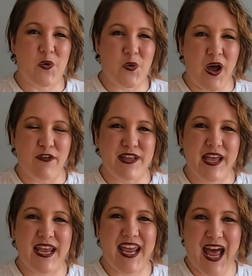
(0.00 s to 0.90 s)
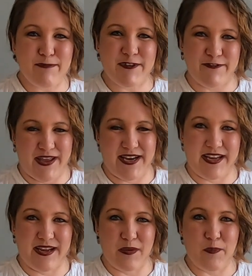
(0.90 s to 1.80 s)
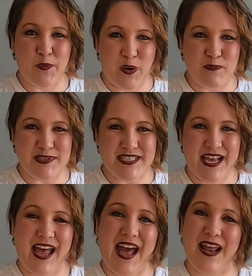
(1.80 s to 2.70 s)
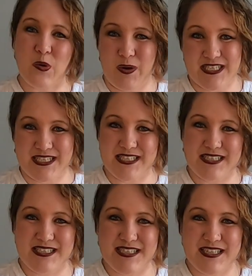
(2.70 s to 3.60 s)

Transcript: craft captivating prompts and questions.